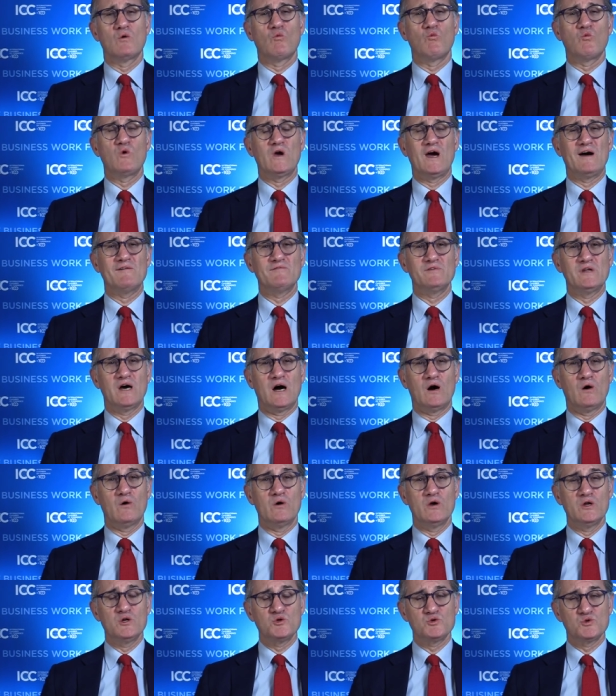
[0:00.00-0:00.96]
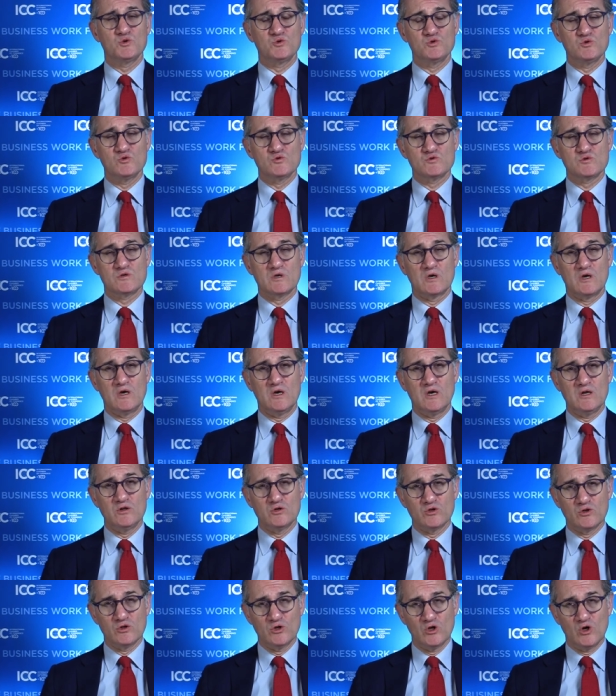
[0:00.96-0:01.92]
We have now introduced
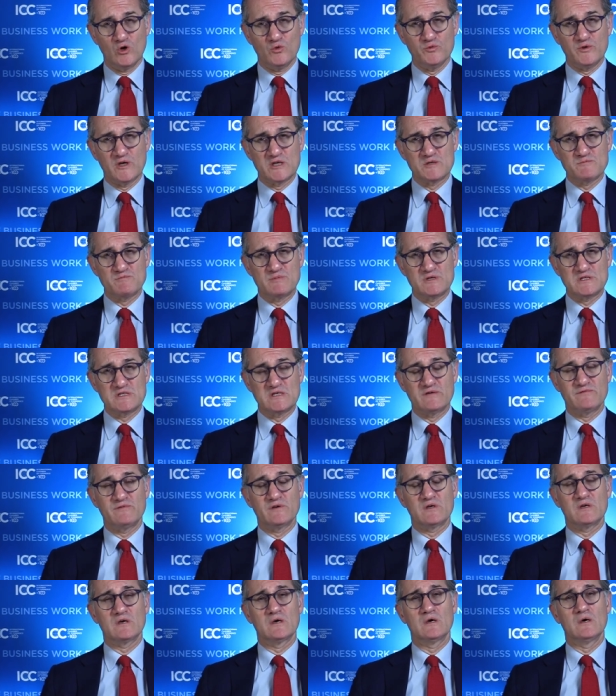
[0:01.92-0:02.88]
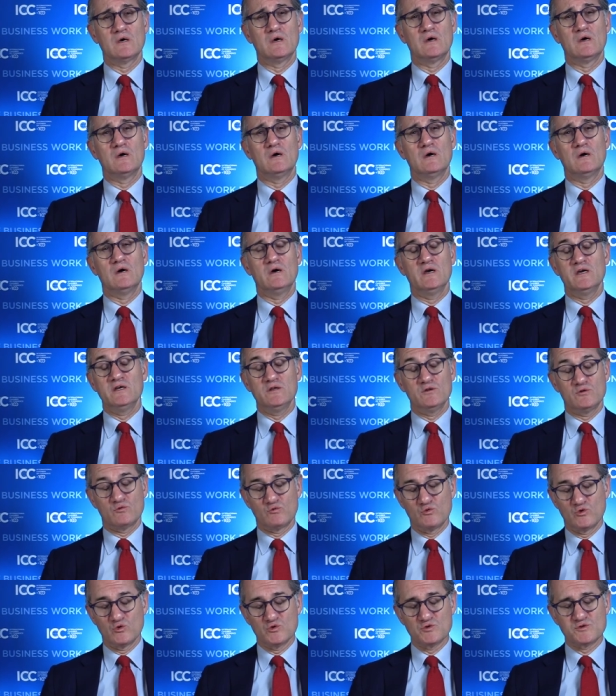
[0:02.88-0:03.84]
in the note that specific, uh, in
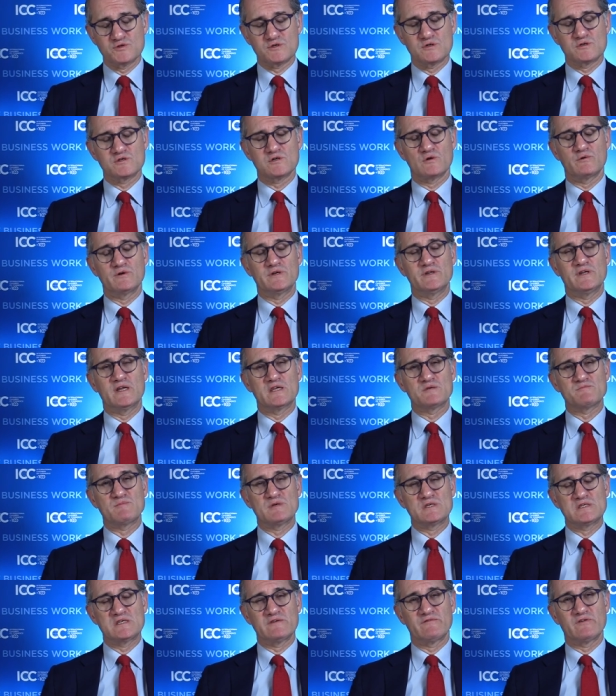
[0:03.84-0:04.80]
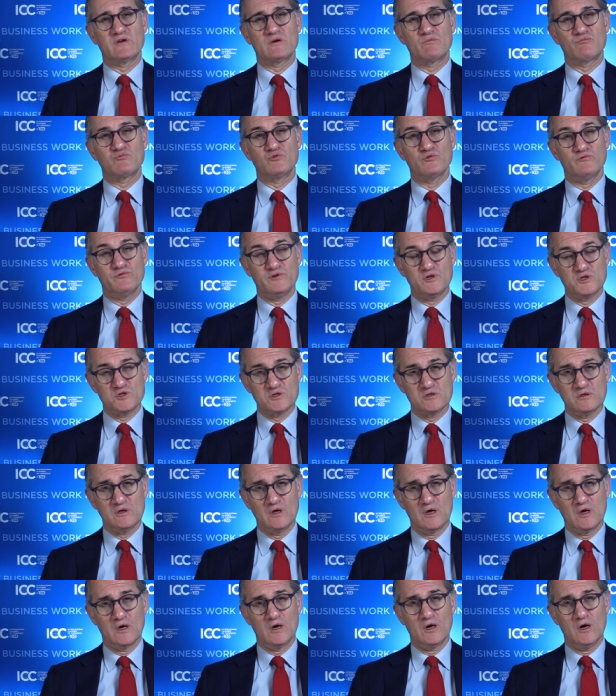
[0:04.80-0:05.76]
the rules, sorry, that specific
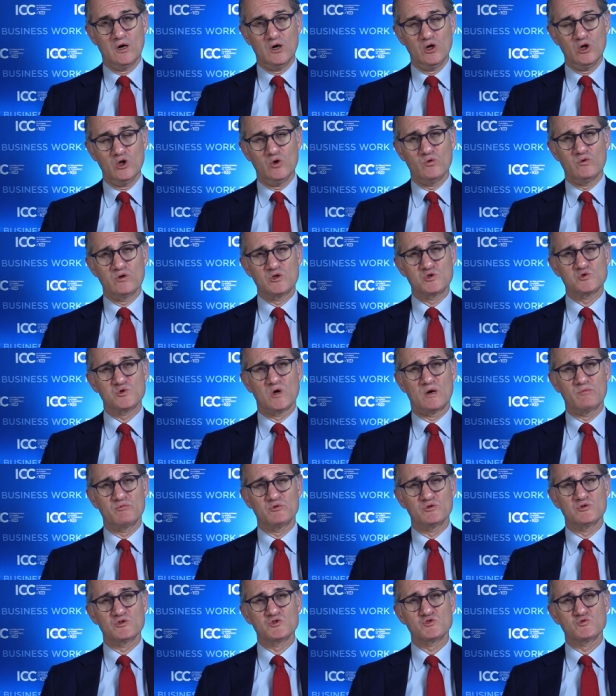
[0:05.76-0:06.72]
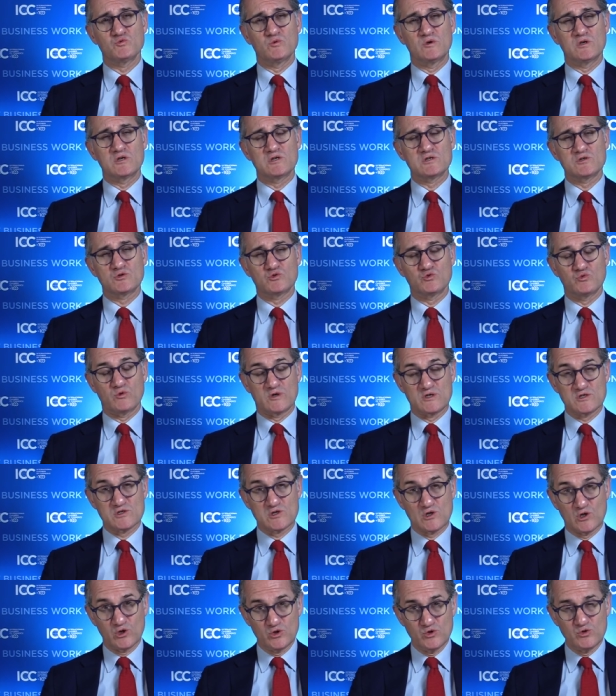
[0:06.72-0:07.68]
provision allowing tribunals to, to
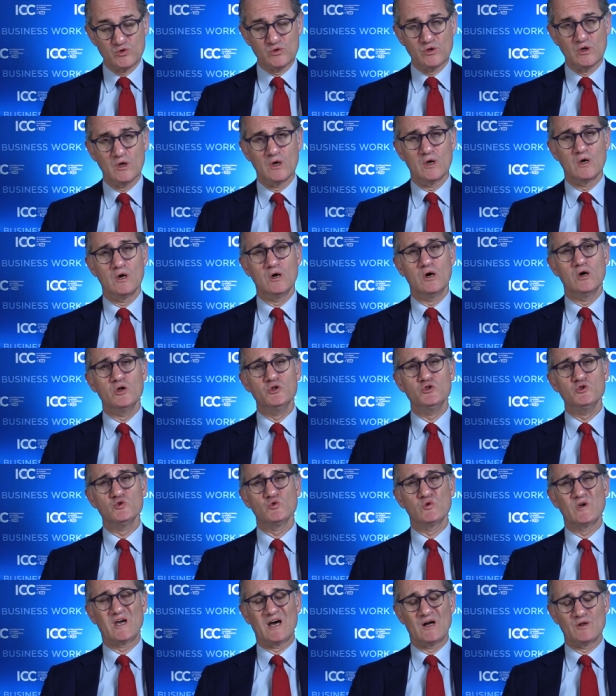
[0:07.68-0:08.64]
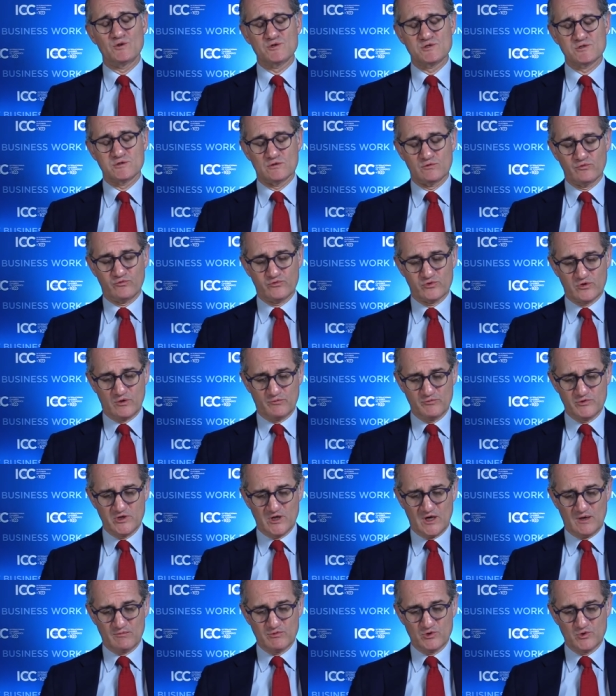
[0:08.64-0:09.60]
exclude a new counsel from
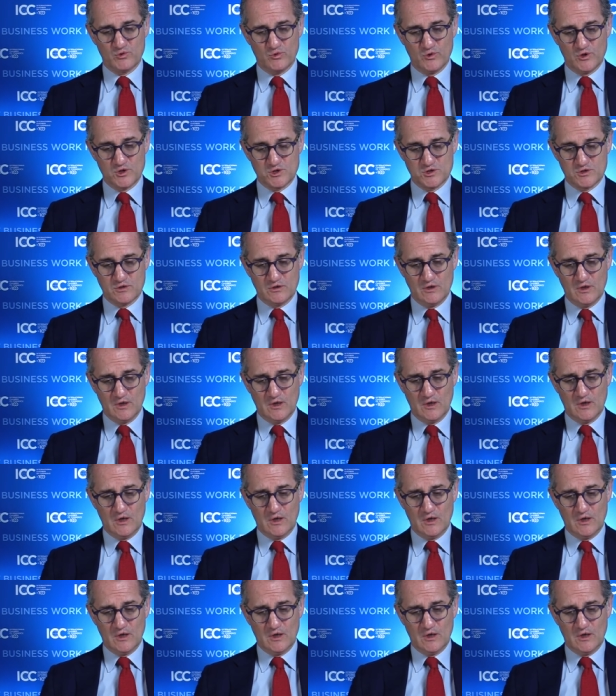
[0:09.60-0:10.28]
the arbitration